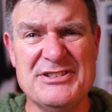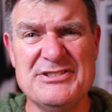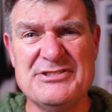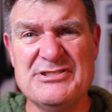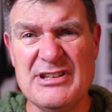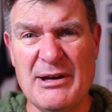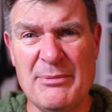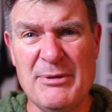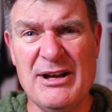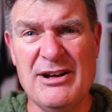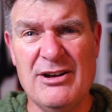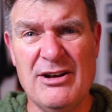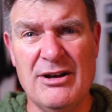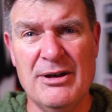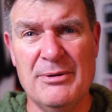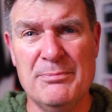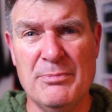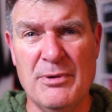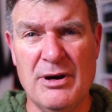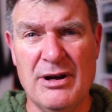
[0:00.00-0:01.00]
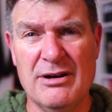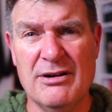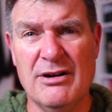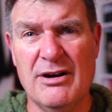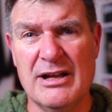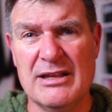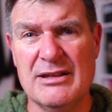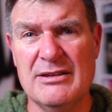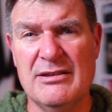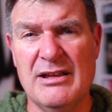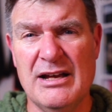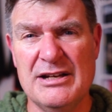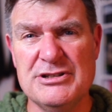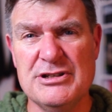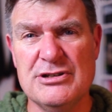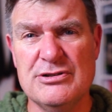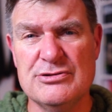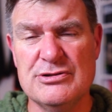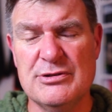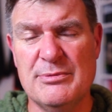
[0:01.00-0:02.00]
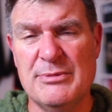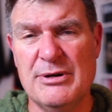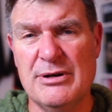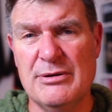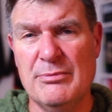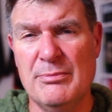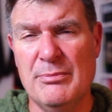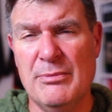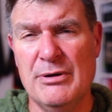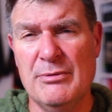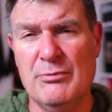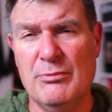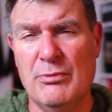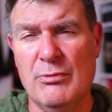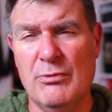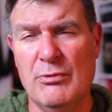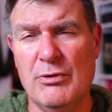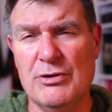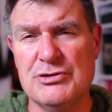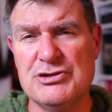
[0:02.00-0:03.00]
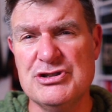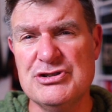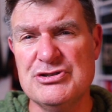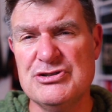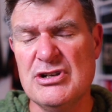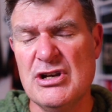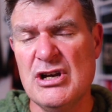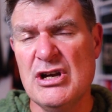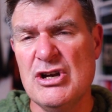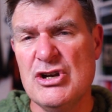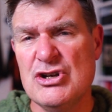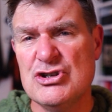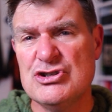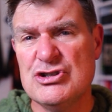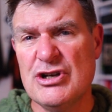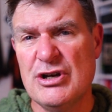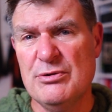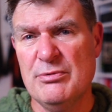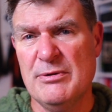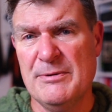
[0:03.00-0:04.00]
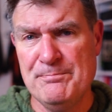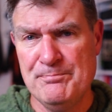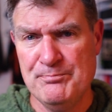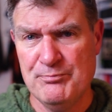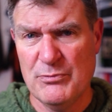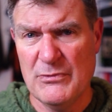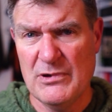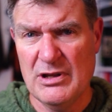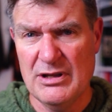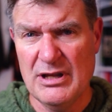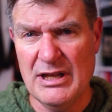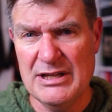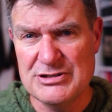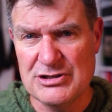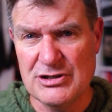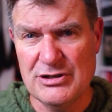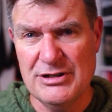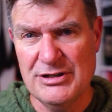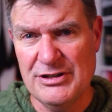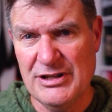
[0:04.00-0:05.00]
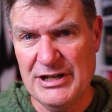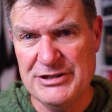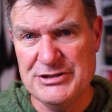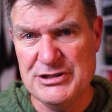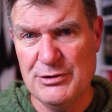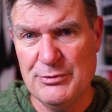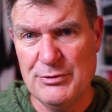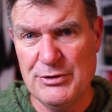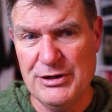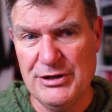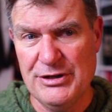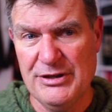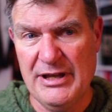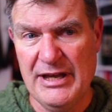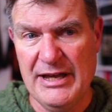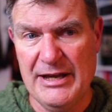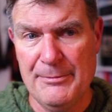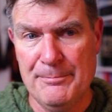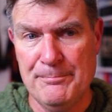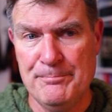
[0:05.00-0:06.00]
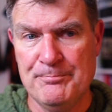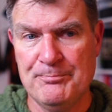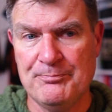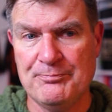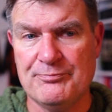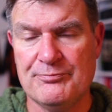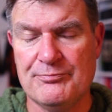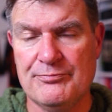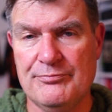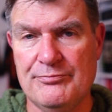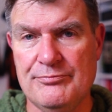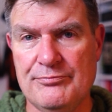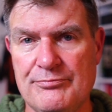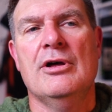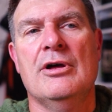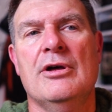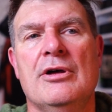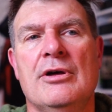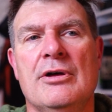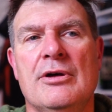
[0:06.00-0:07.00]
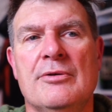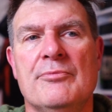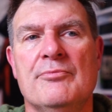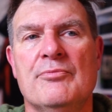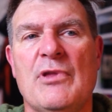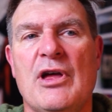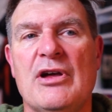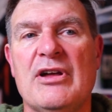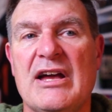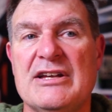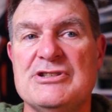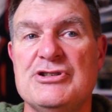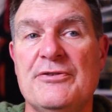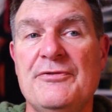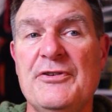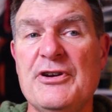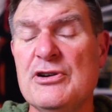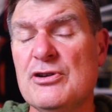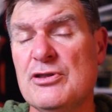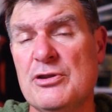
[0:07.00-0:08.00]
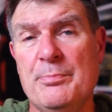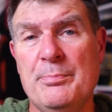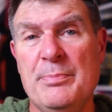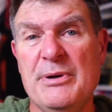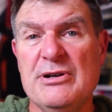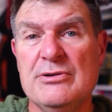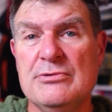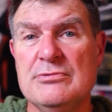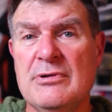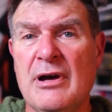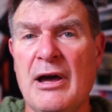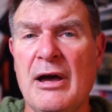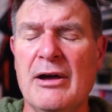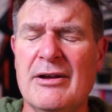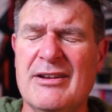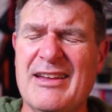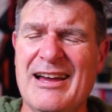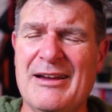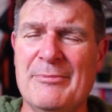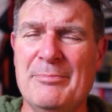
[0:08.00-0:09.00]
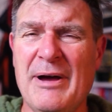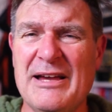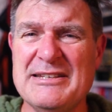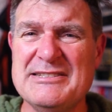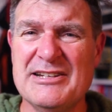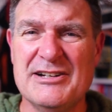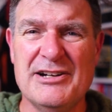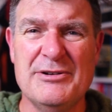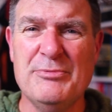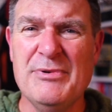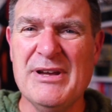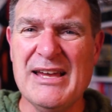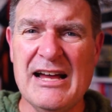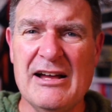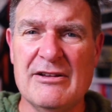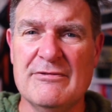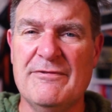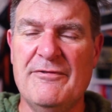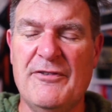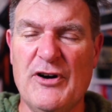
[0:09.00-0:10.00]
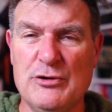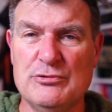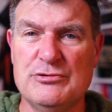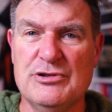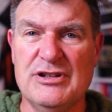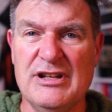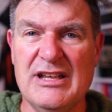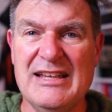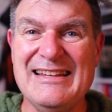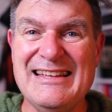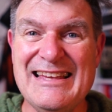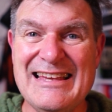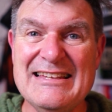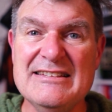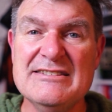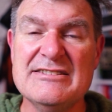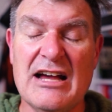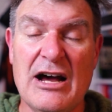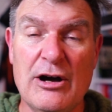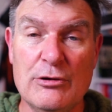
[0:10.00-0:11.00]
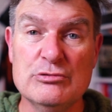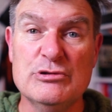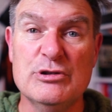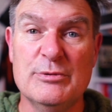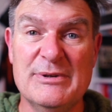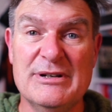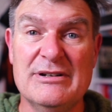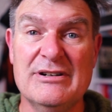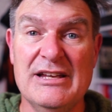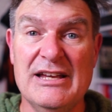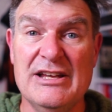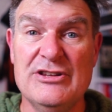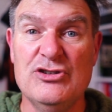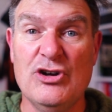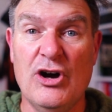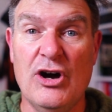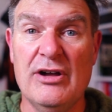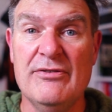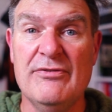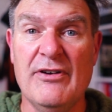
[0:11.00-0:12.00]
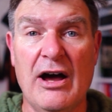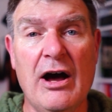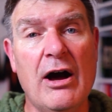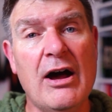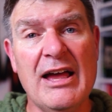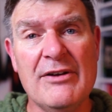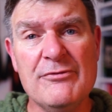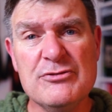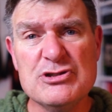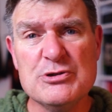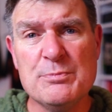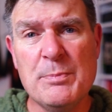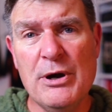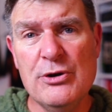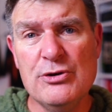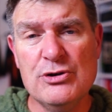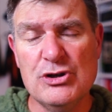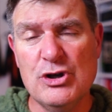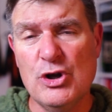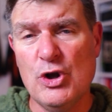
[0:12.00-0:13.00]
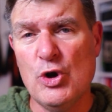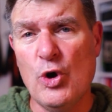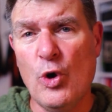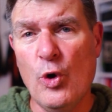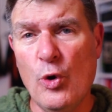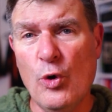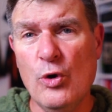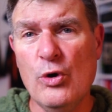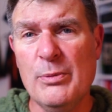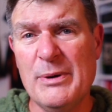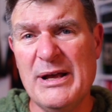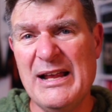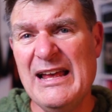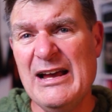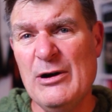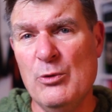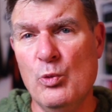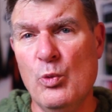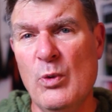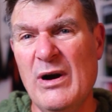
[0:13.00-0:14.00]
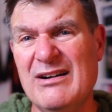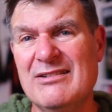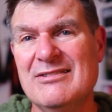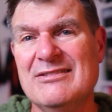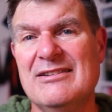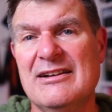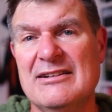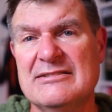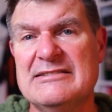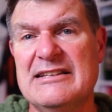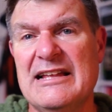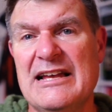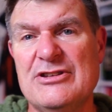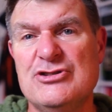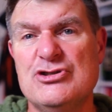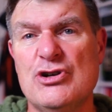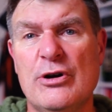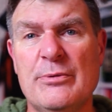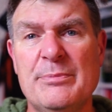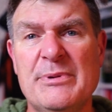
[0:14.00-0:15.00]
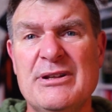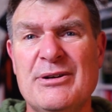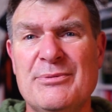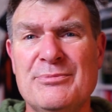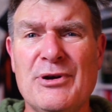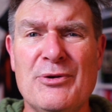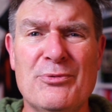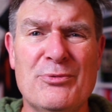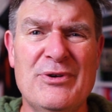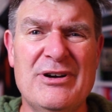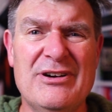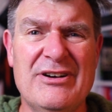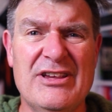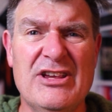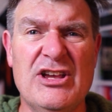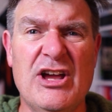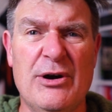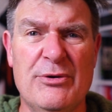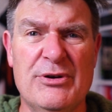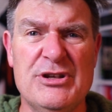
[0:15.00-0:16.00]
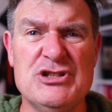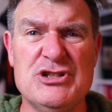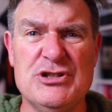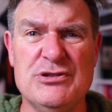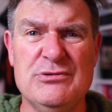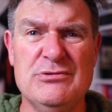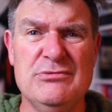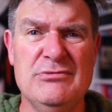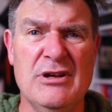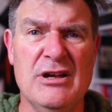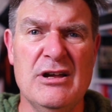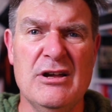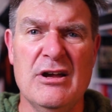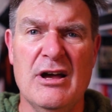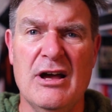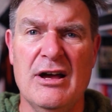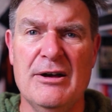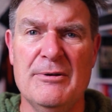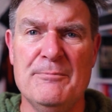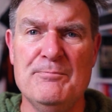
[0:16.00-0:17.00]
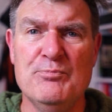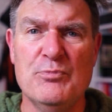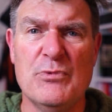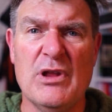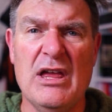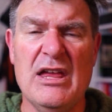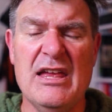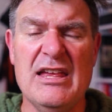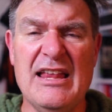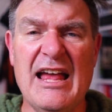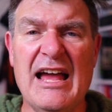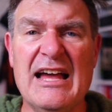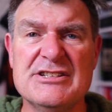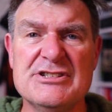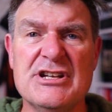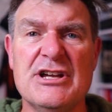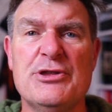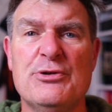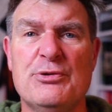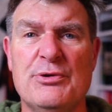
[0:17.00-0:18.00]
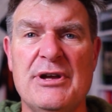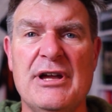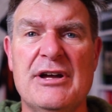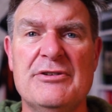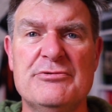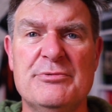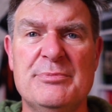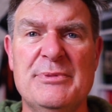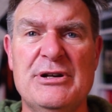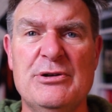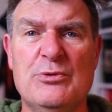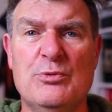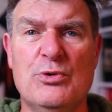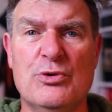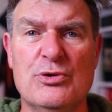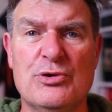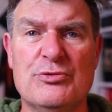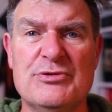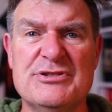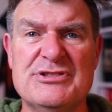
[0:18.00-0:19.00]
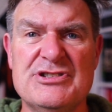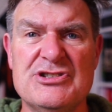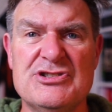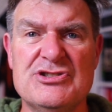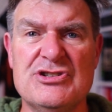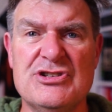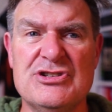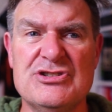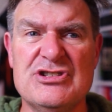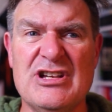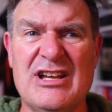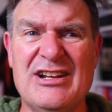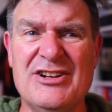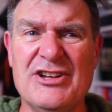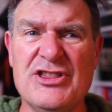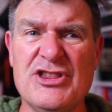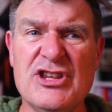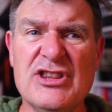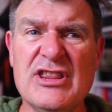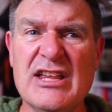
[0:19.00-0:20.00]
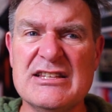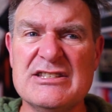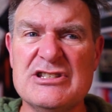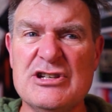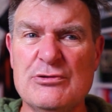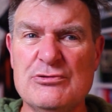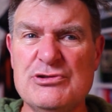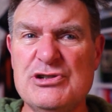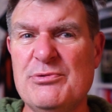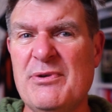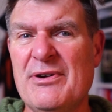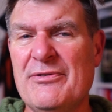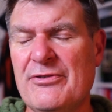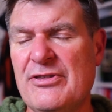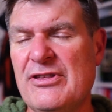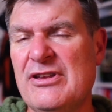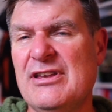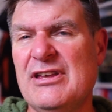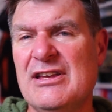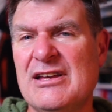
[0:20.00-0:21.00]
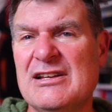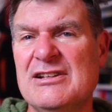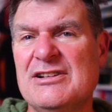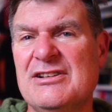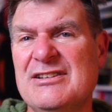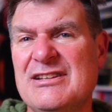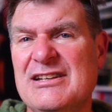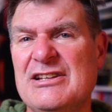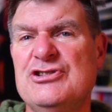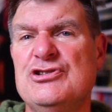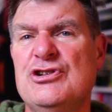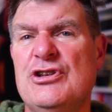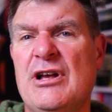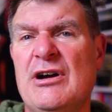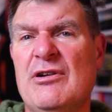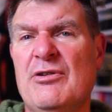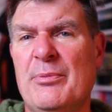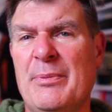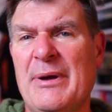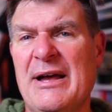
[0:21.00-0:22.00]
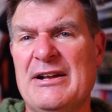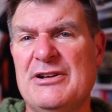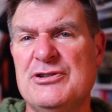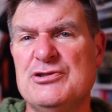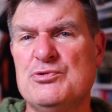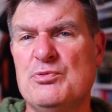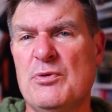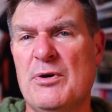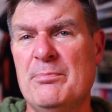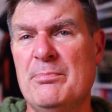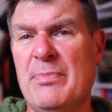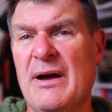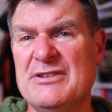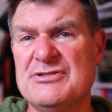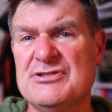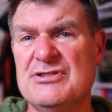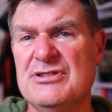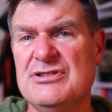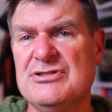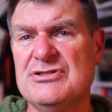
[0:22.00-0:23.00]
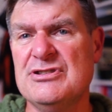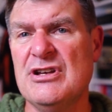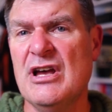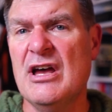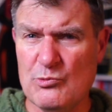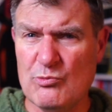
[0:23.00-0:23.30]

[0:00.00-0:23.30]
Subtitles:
in summer I like NATOs on my watches, so it's got a NATO on it now. Okay, so if you look at the build, okay, basically we can't fault it. It is ultimately a diver. I haven't spoken at all about how well it does that job, and I'm not really going to. It has a 300 meter water resistance, and I think that tells you everything you're going to need to know about its robustness.